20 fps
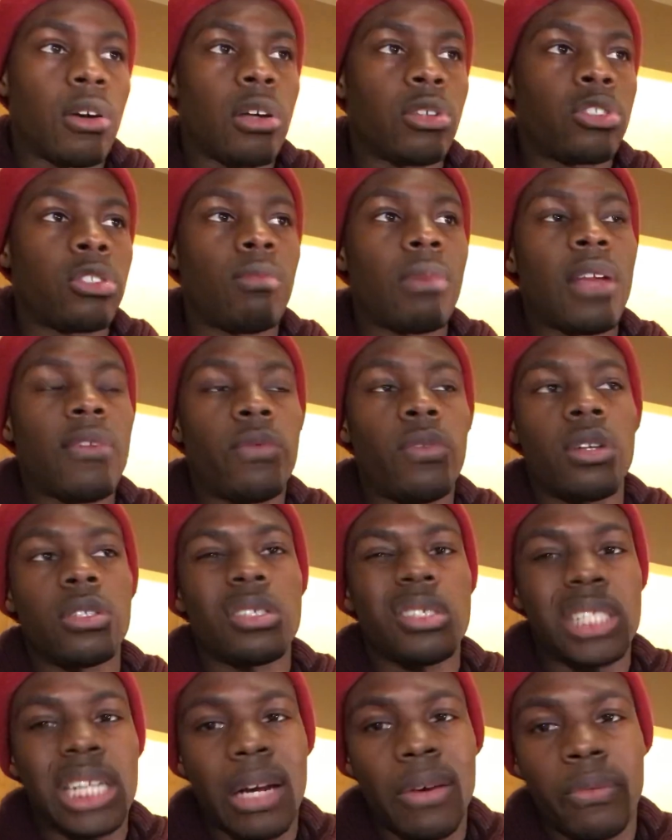also my thoughts
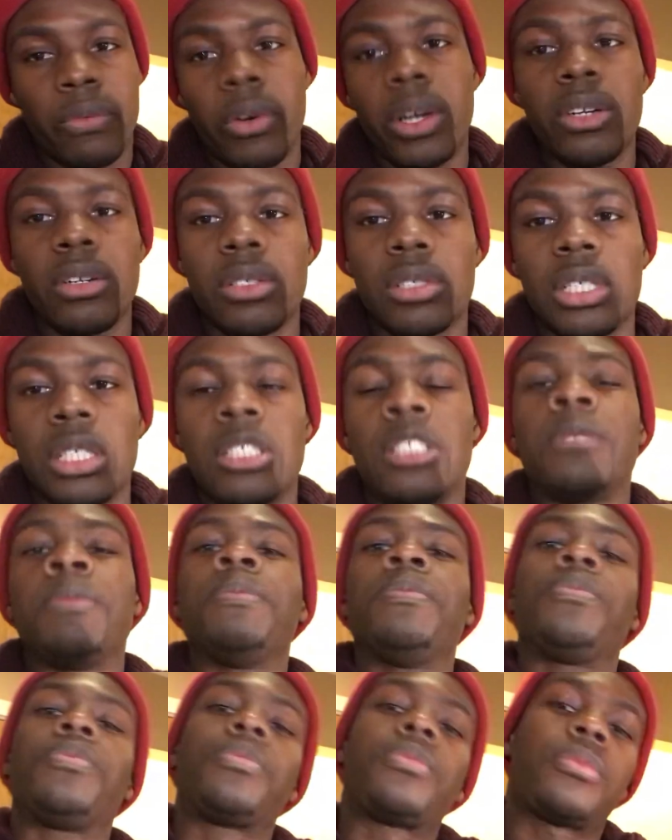on Zara fragrances.
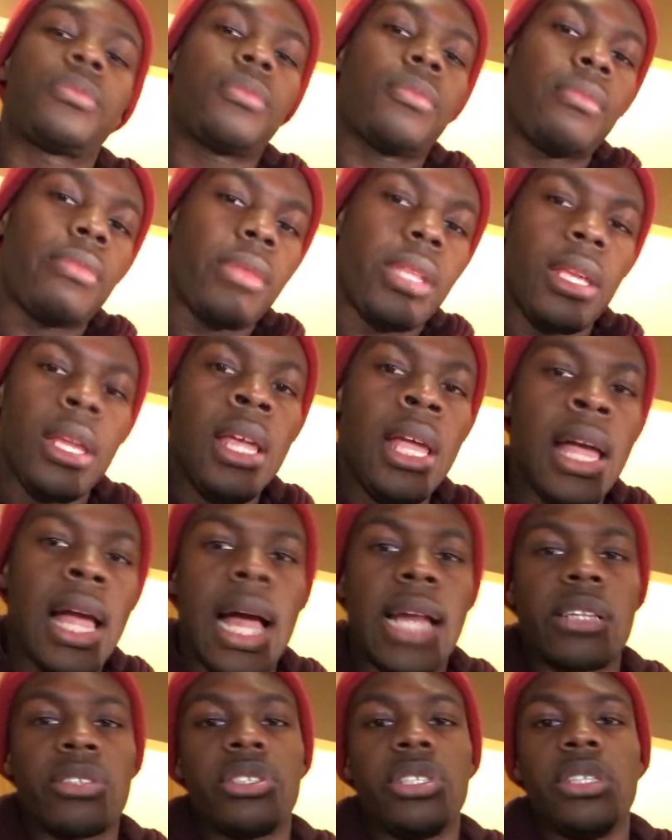
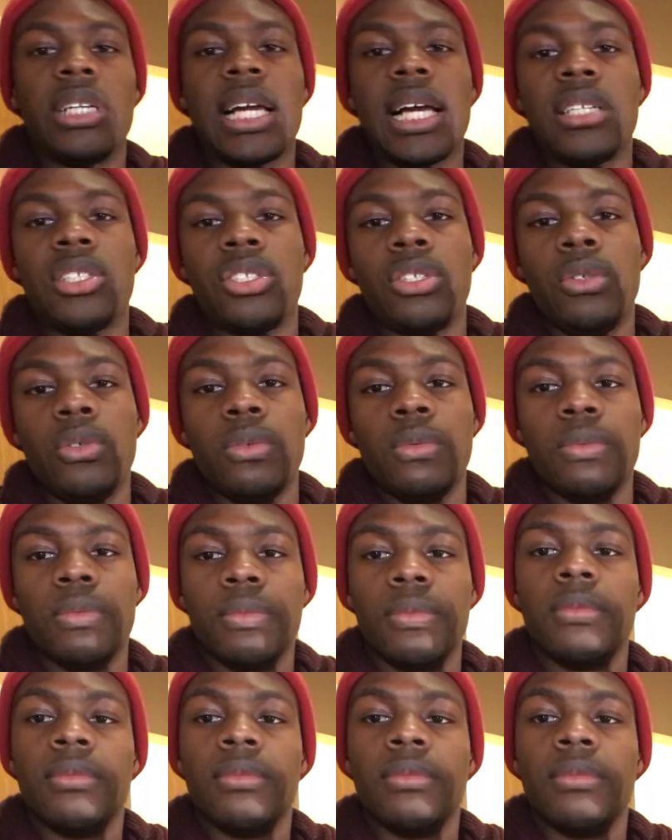And I'll see you guys soon.